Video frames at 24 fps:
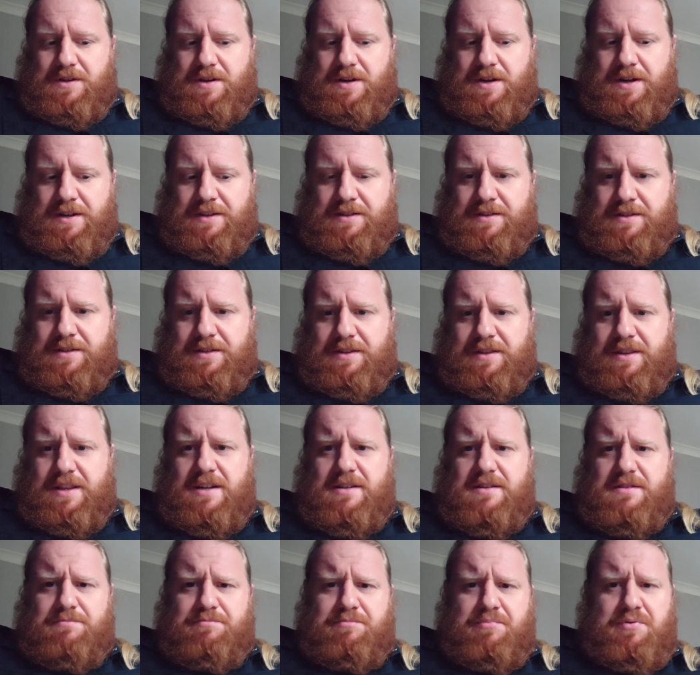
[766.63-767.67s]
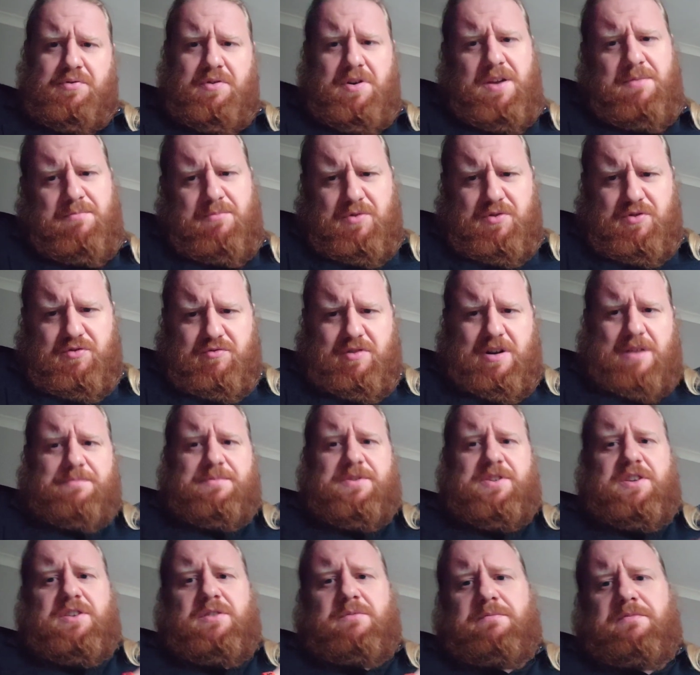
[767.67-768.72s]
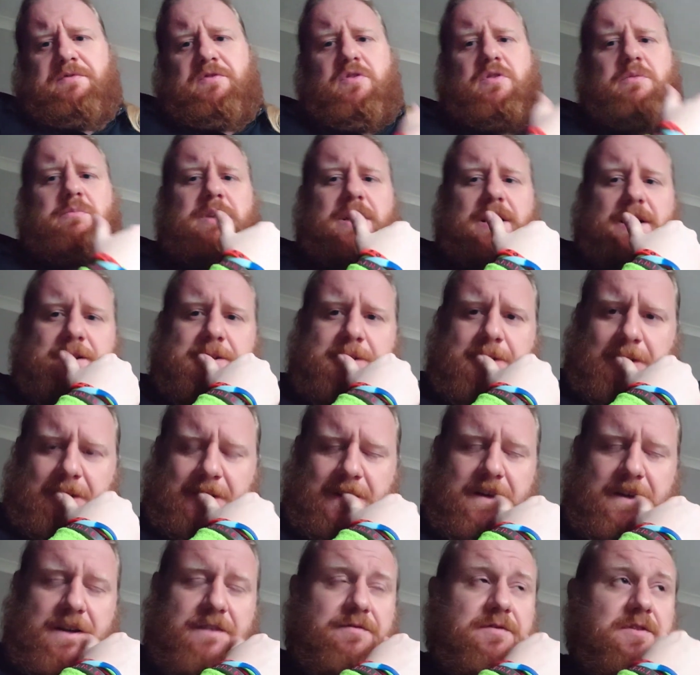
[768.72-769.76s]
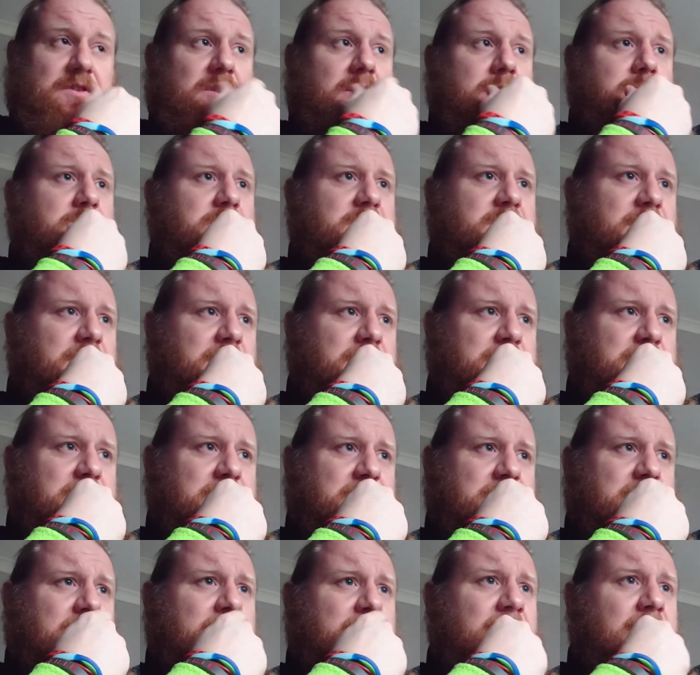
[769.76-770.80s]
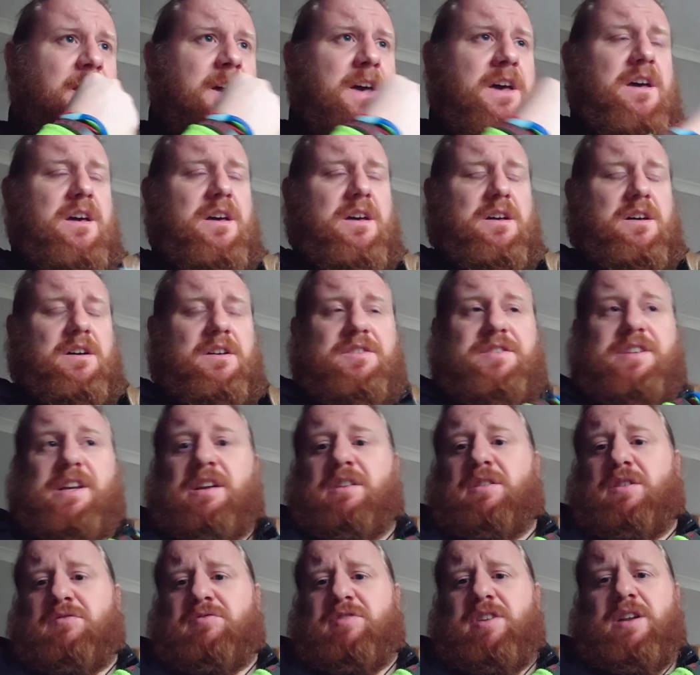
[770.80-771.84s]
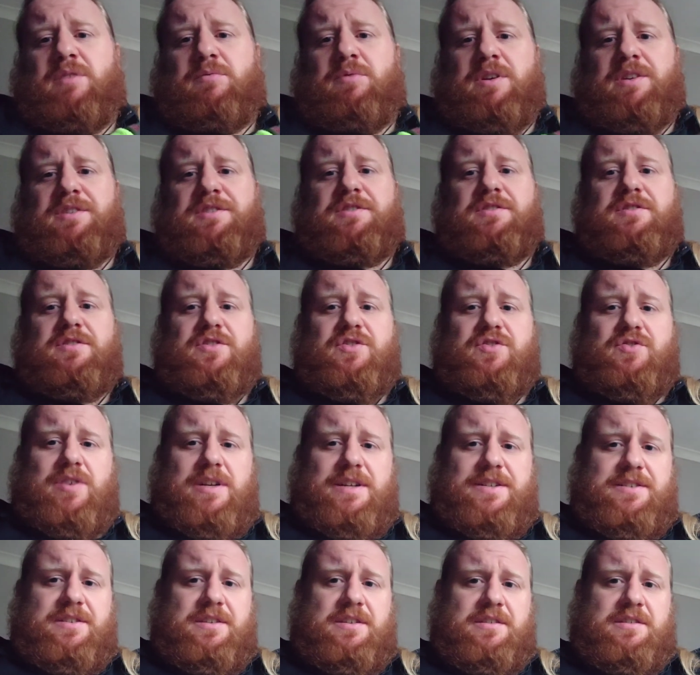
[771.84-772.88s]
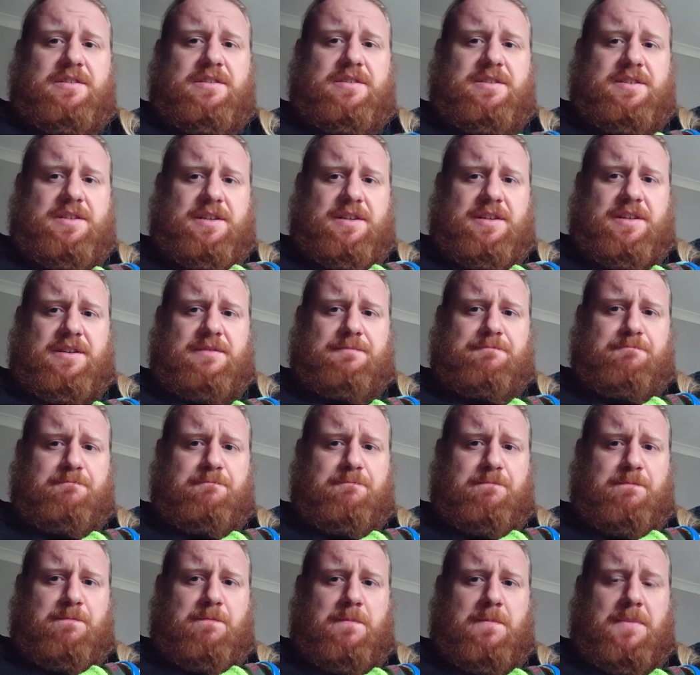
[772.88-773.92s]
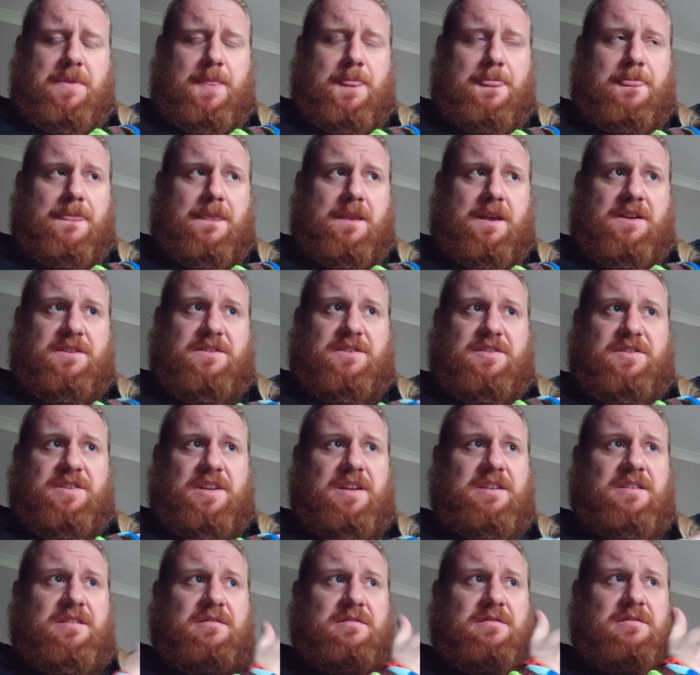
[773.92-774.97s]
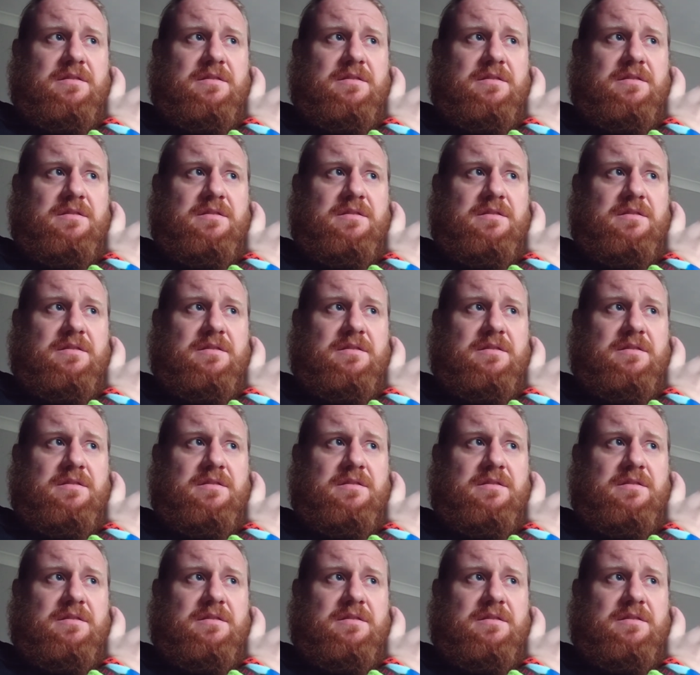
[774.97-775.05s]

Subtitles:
And that pretty much wraps it up for me, actually. I haven't got much else to say. I really wanted to just stress that, as I said,